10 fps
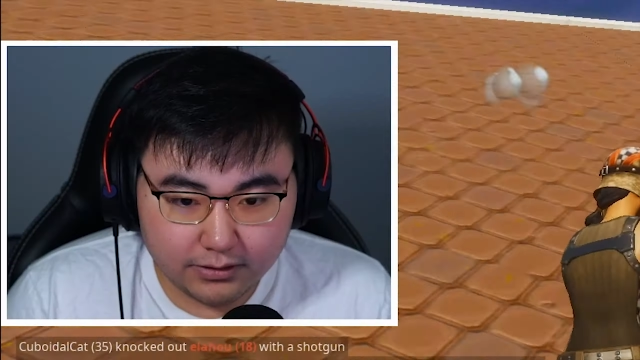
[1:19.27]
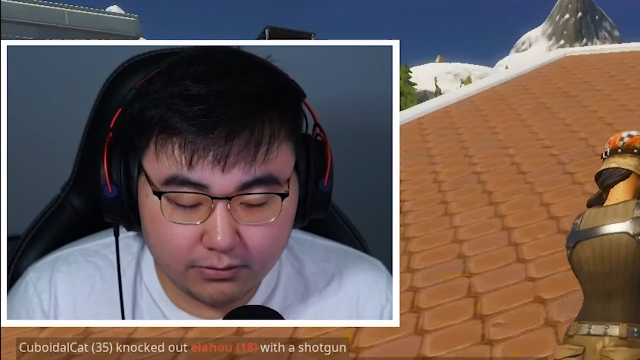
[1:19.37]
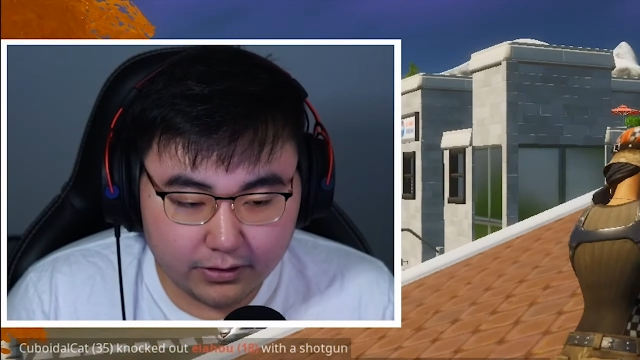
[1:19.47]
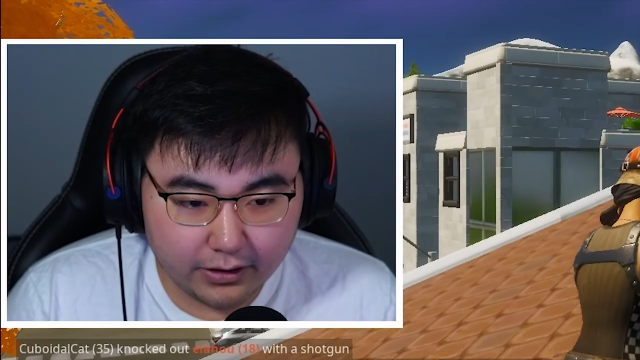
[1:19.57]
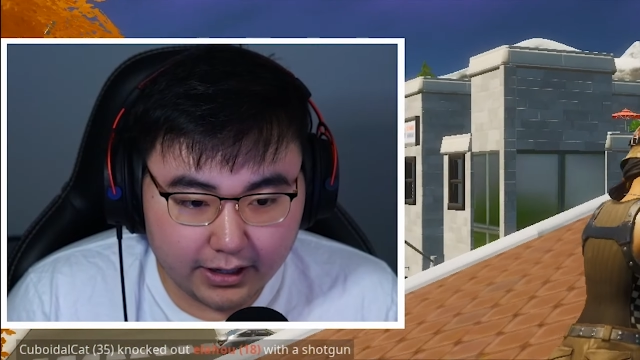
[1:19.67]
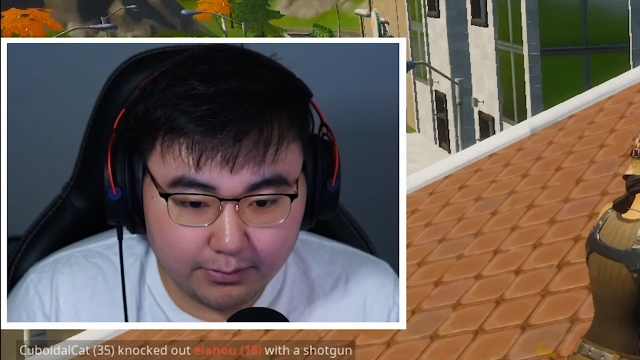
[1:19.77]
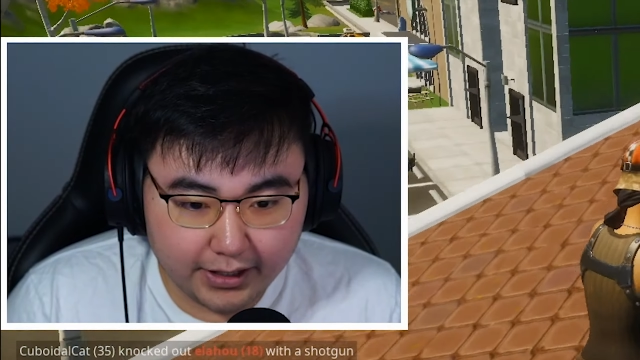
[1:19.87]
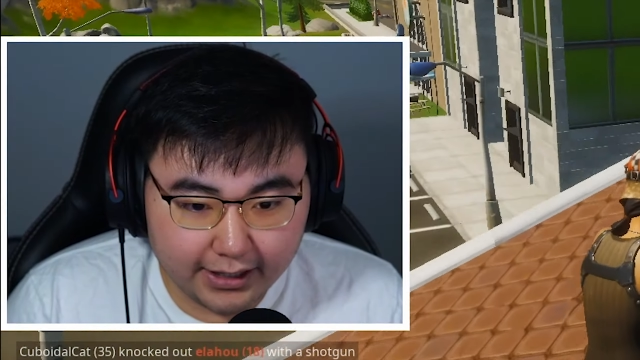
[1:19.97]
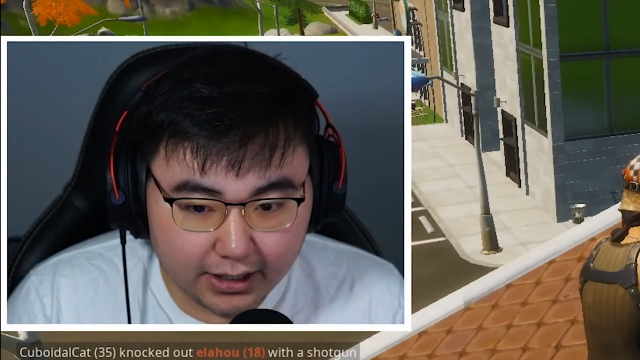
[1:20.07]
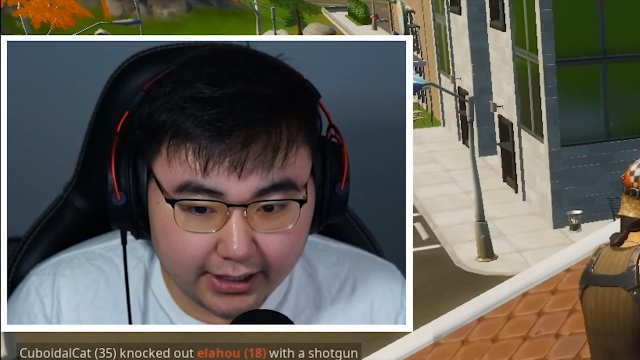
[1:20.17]
Well, we're gonna
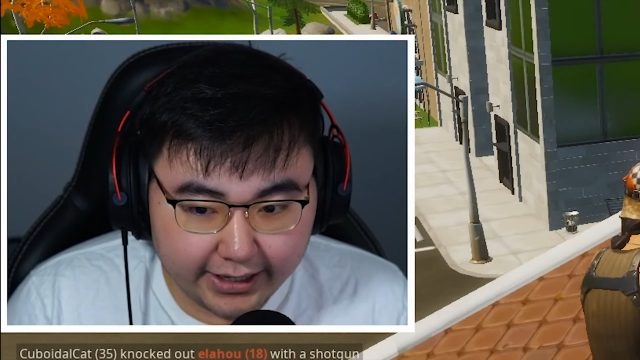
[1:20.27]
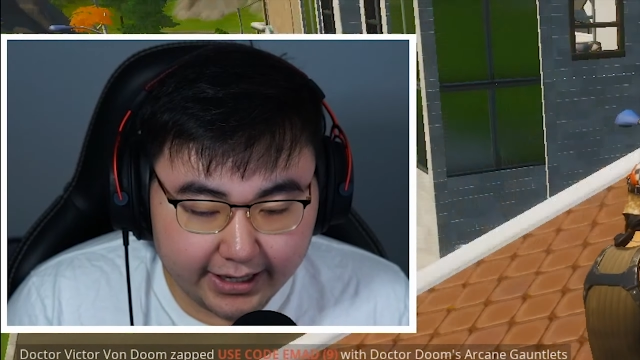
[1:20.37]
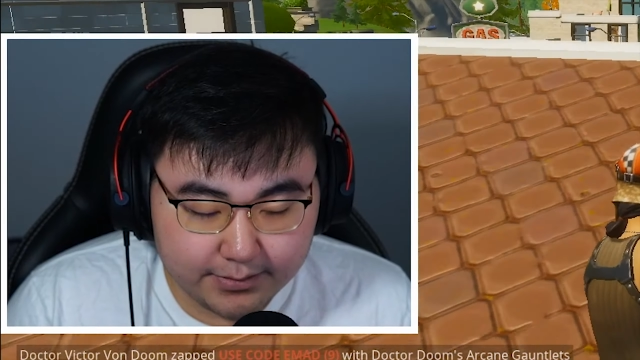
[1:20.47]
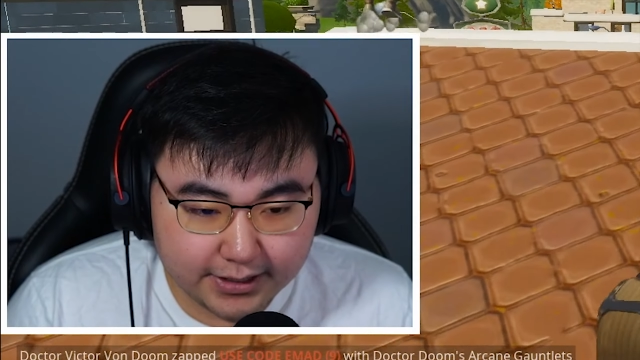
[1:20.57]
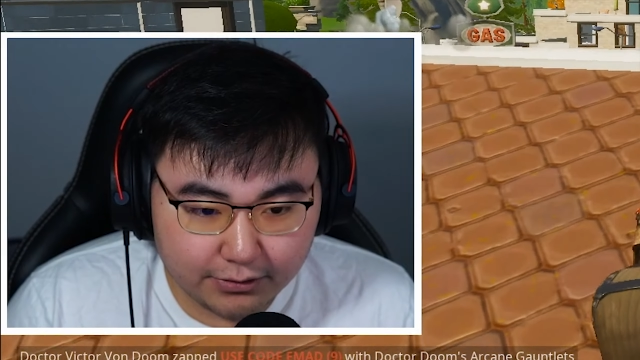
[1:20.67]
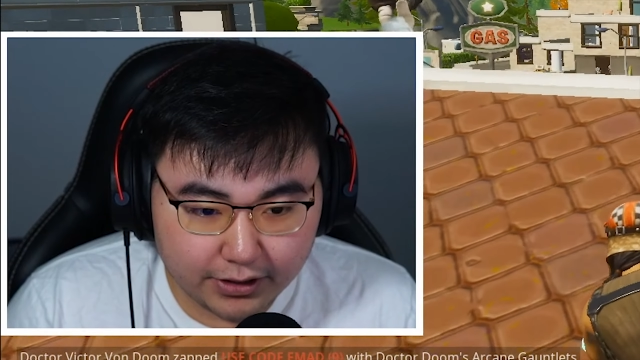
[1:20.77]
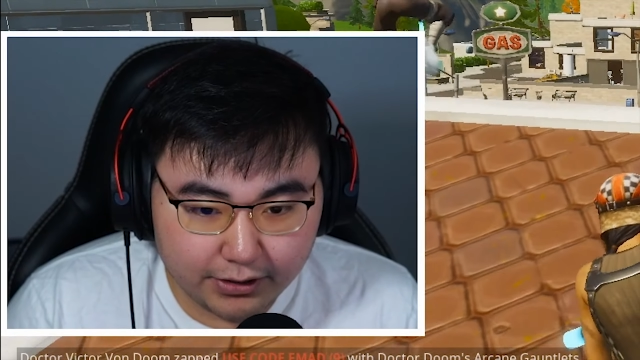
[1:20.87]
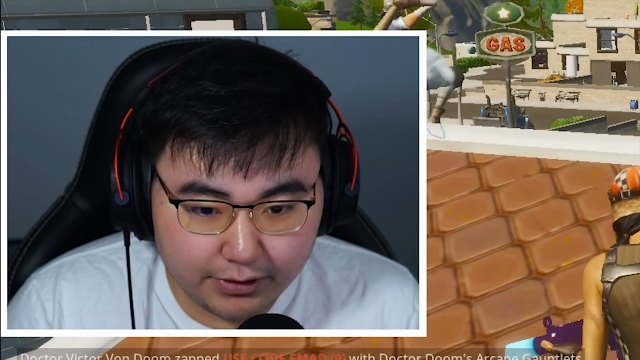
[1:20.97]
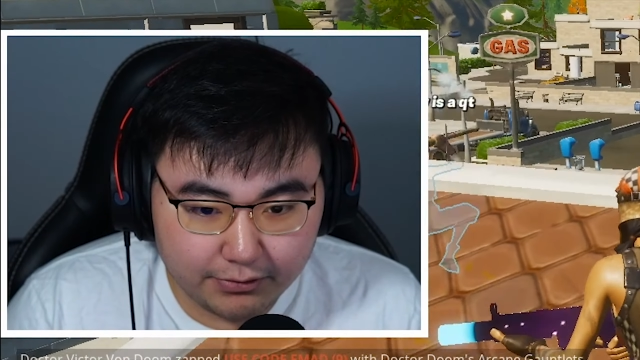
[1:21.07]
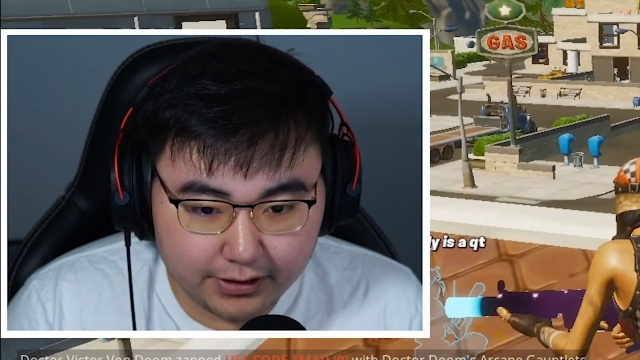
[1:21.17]
play a lot of games, so we're
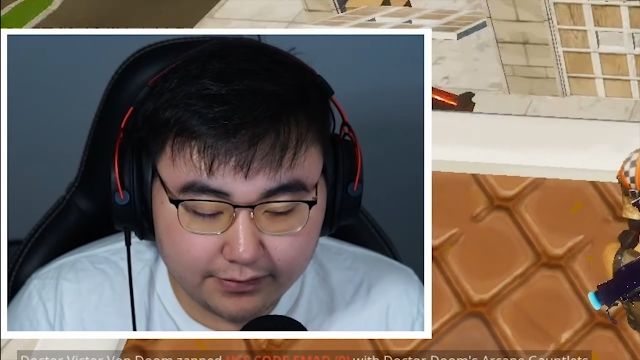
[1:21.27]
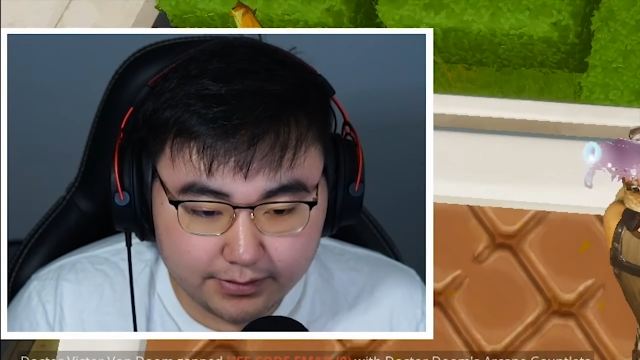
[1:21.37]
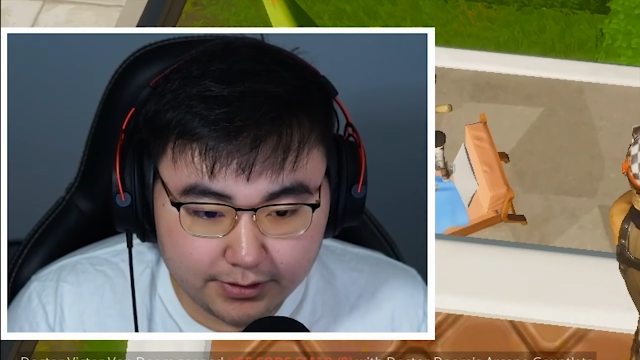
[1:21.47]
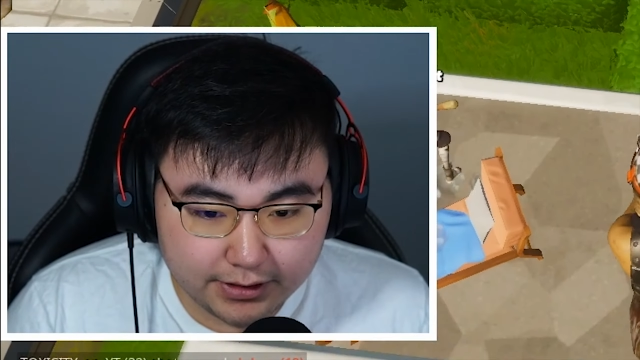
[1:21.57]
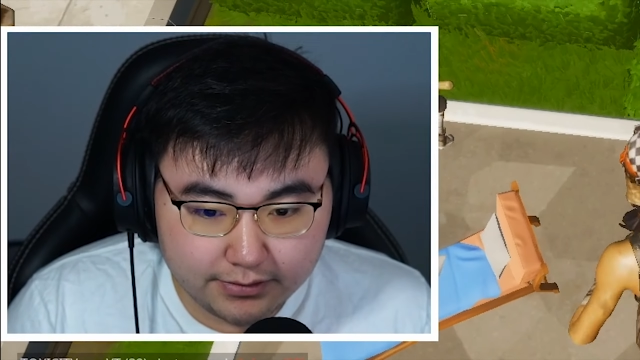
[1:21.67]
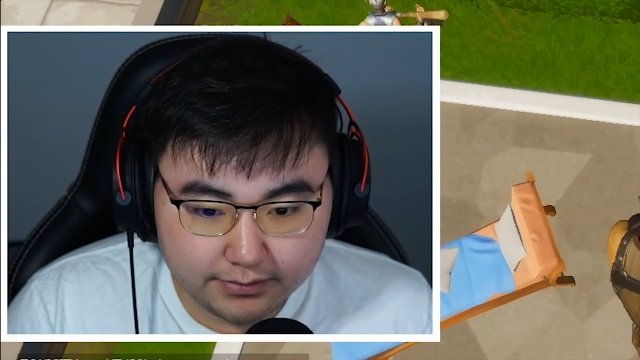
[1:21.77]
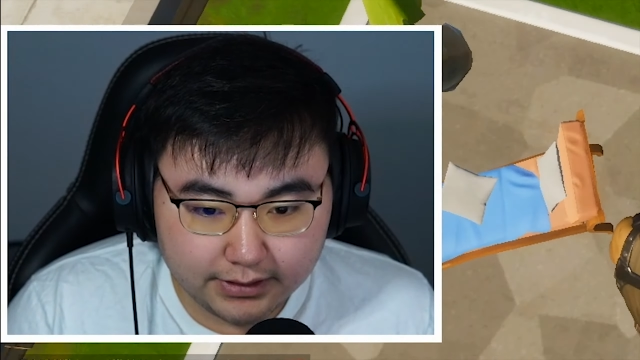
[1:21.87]
gonna win one of them, you know?